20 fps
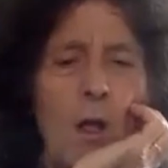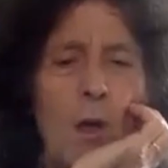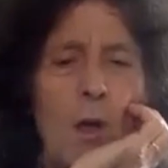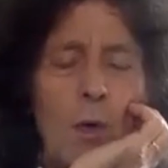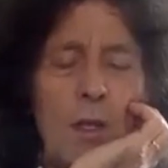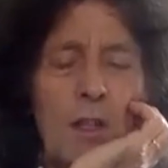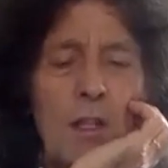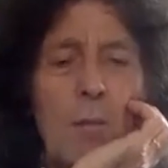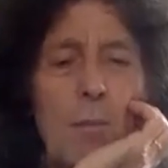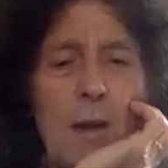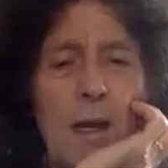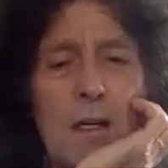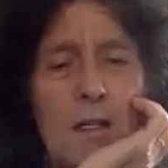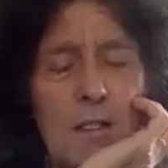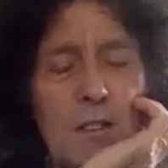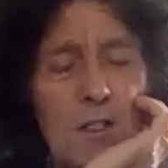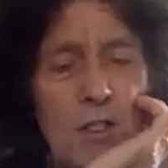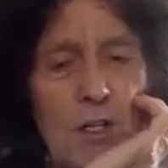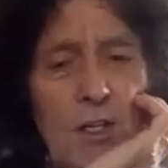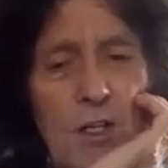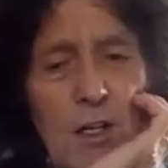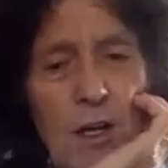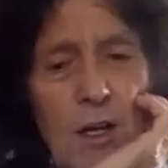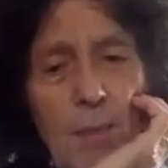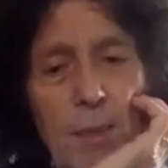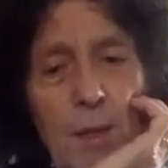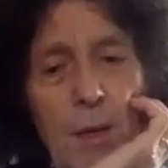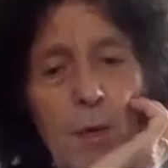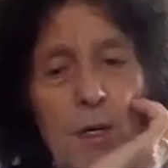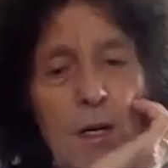When the Beatles turned up,
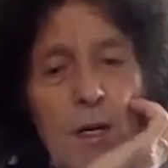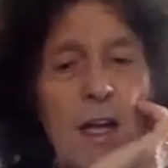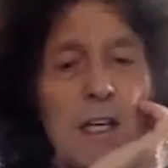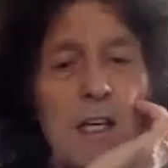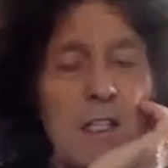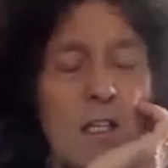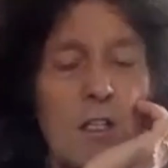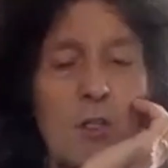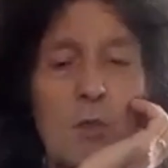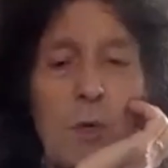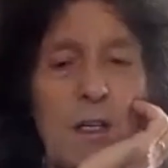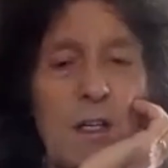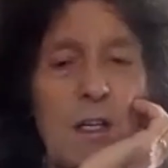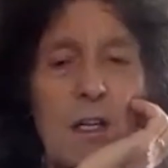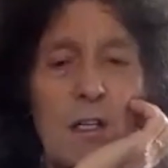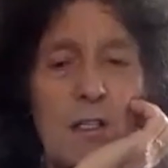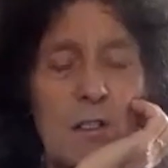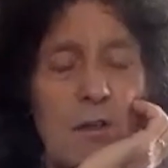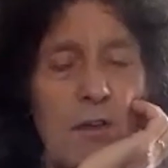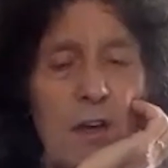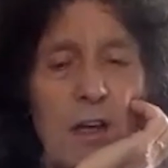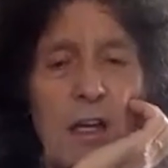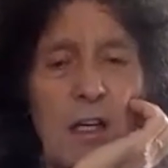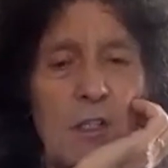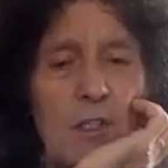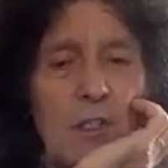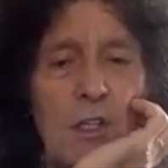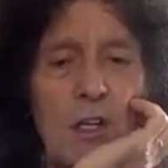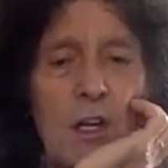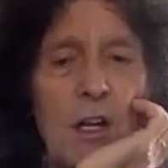they were 19, 20 years of
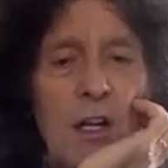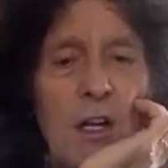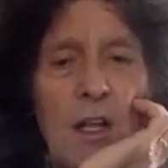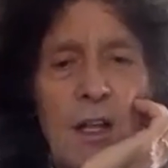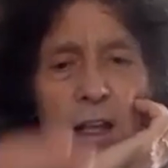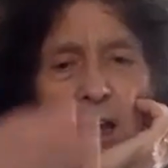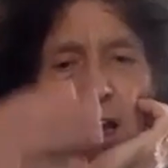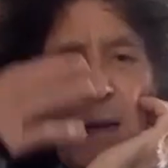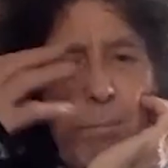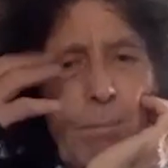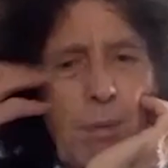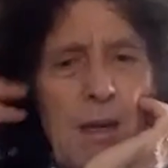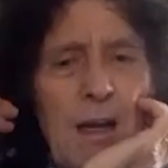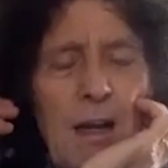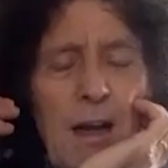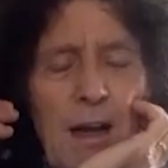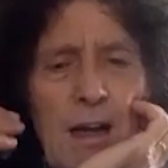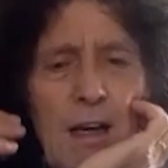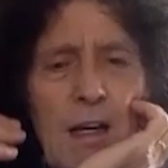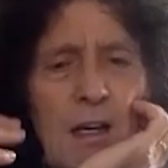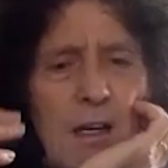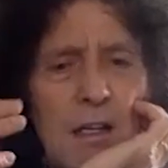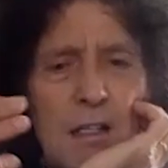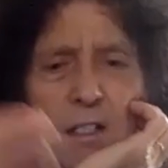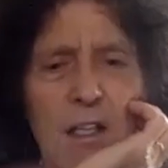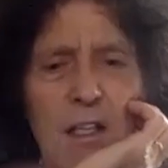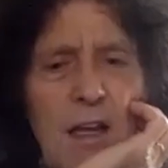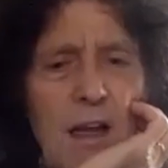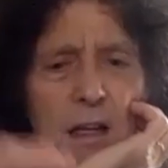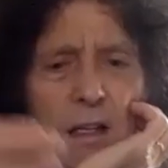age. They had Beatle haircuts.
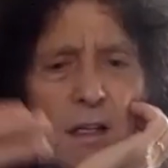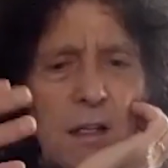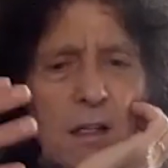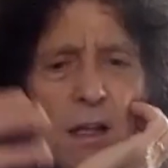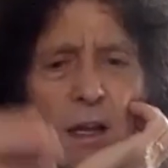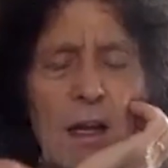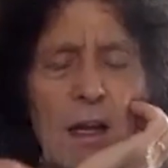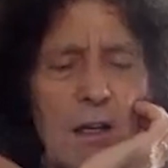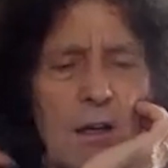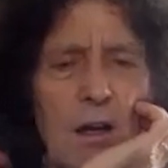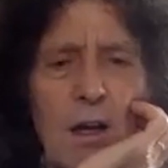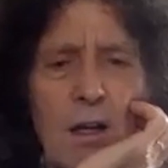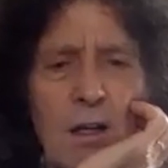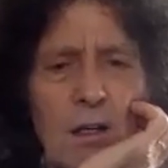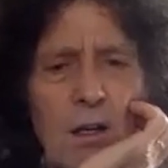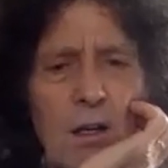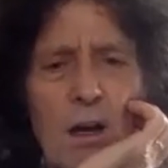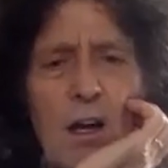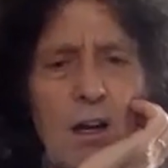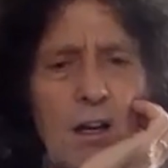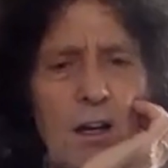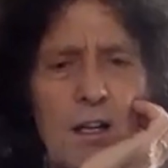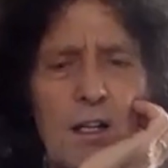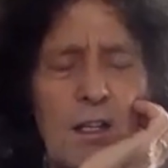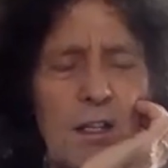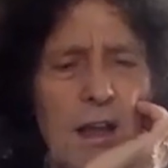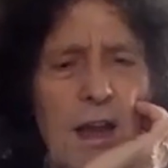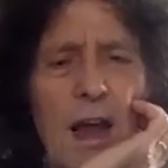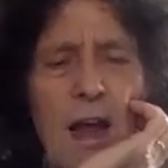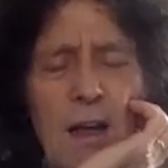They had they had collar.
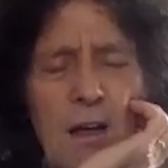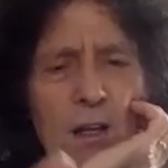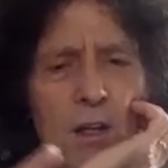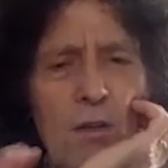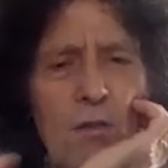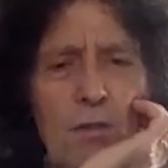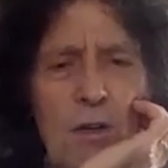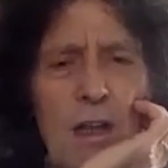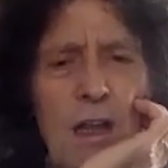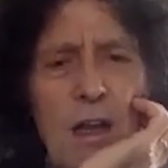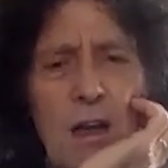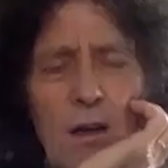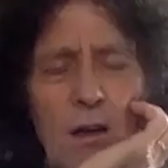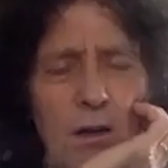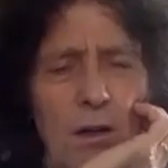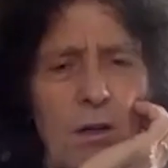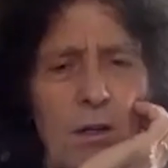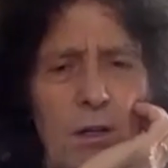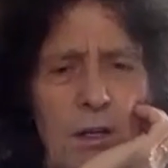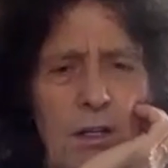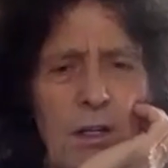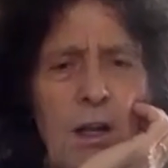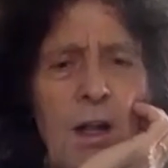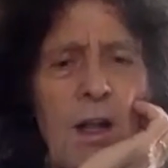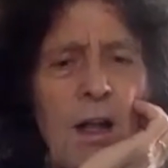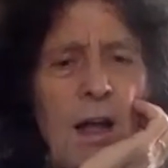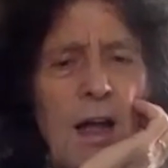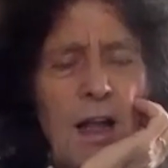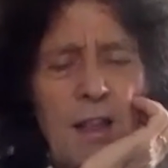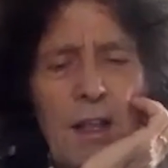They had a unique look
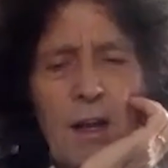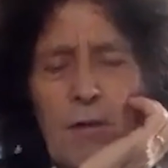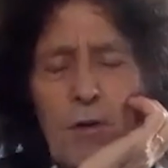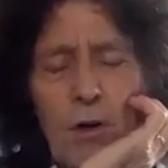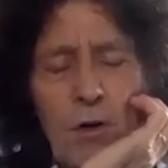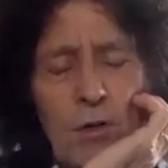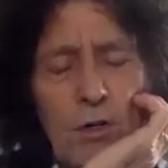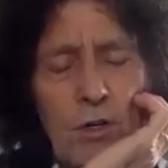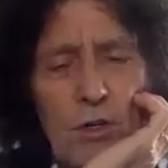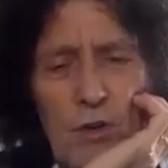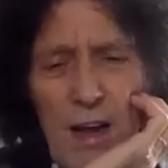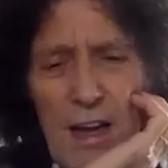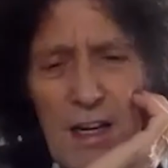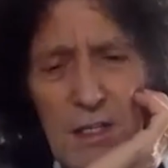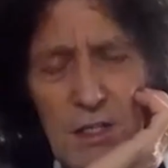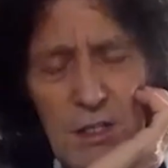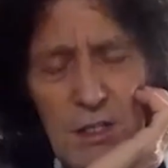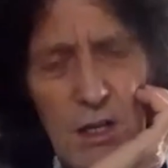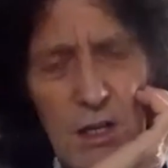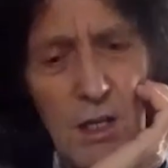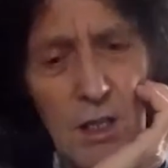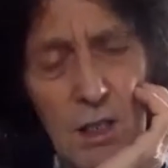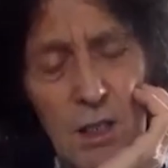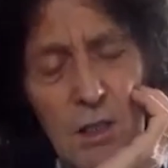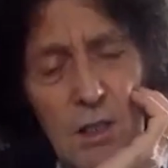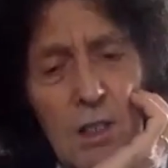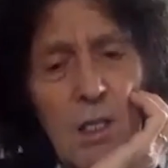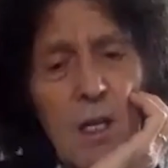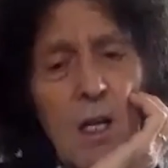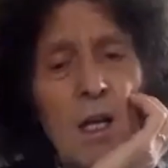and they wrote great
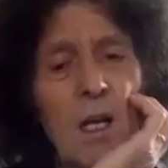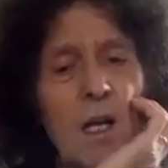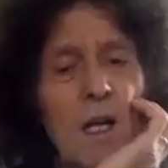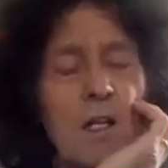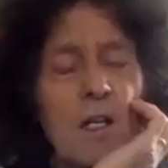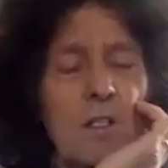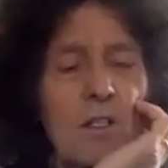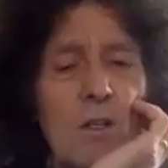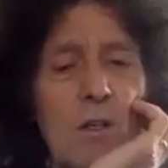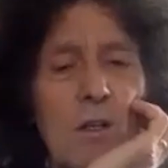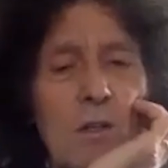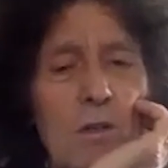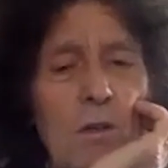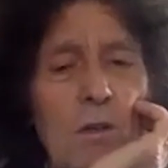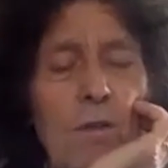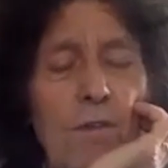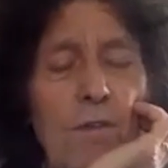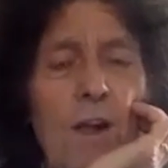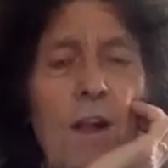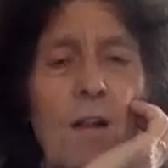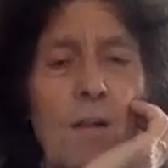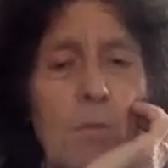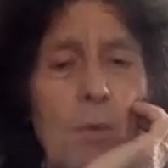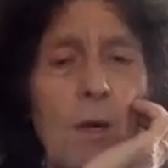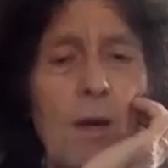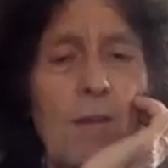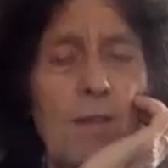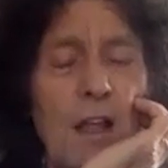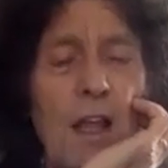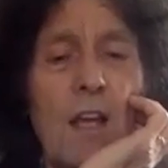songs. And so you felt,
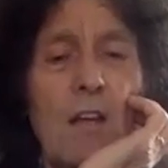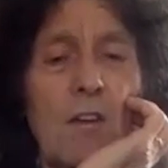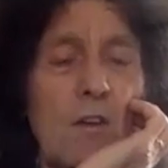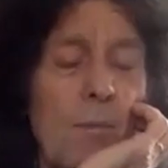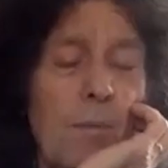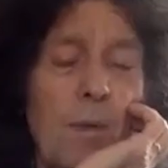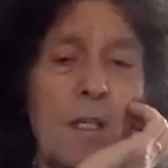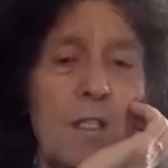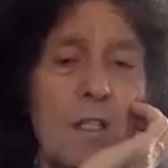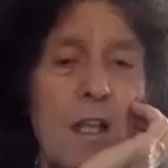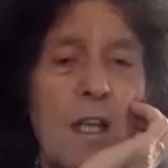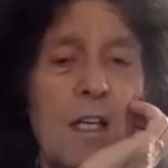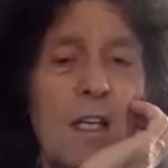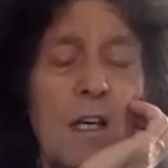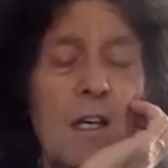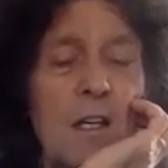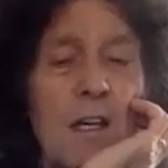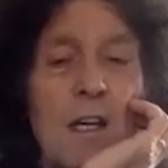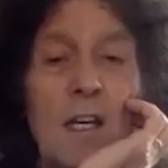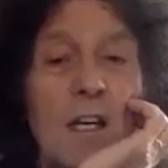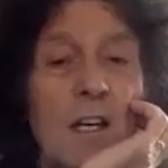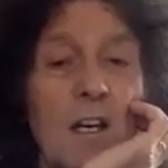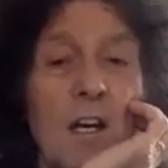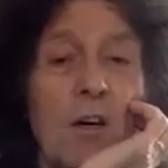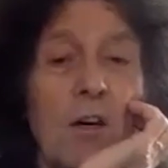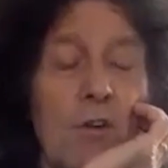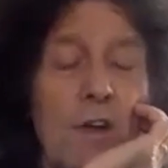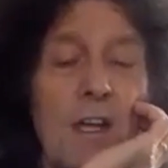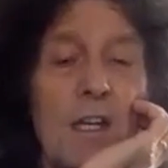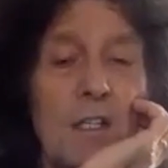well, if they could do it, because they didn't need a
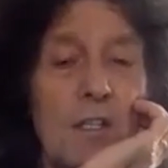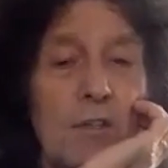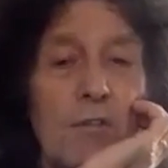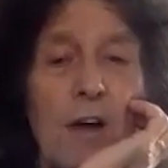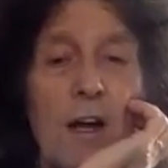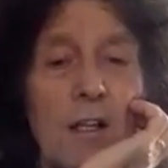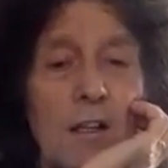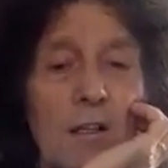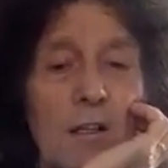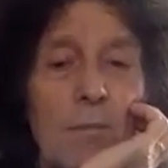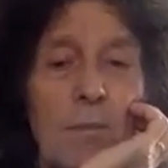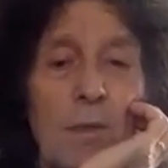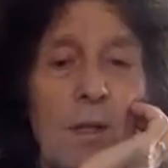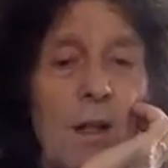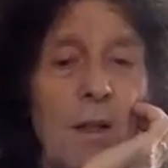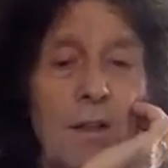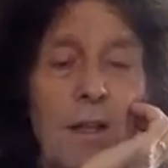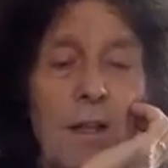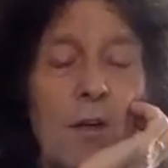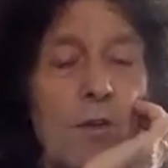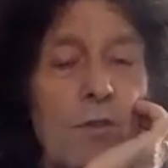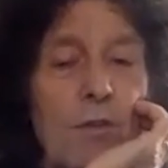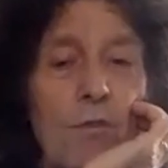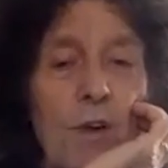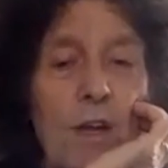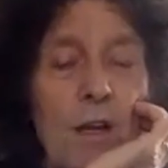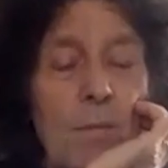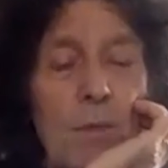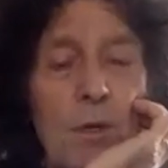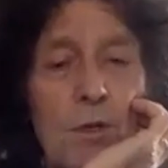degree to write them, they couldn't
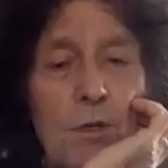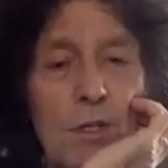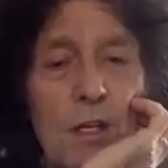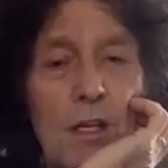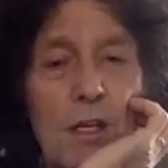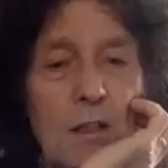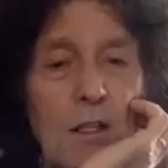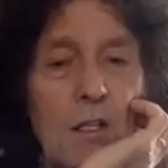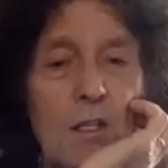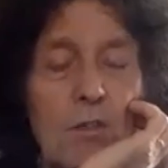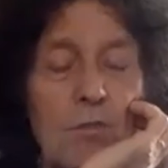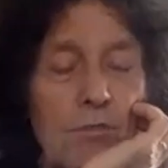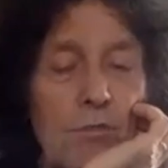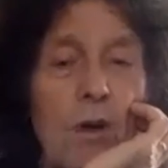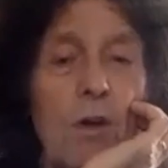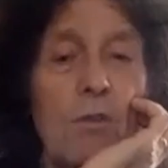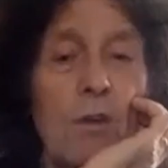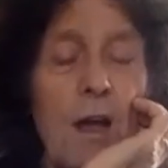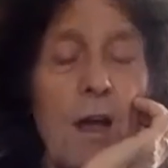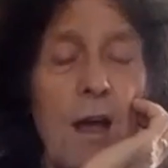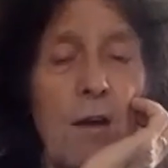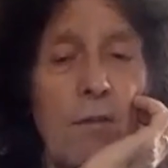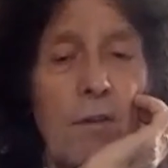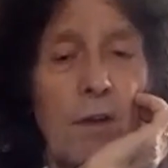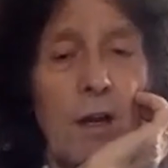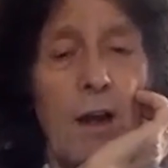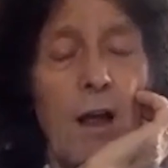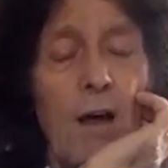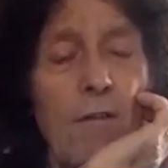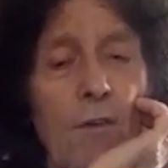read music, they just wrote out of a
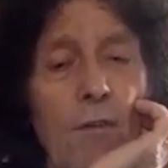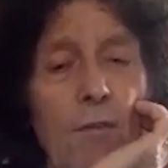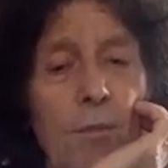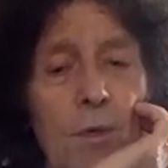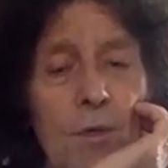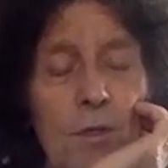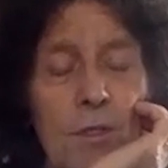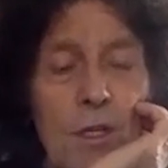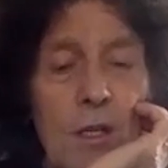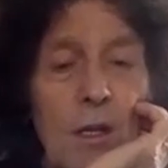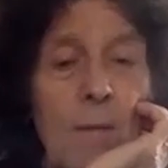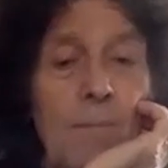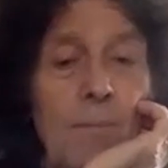love of music.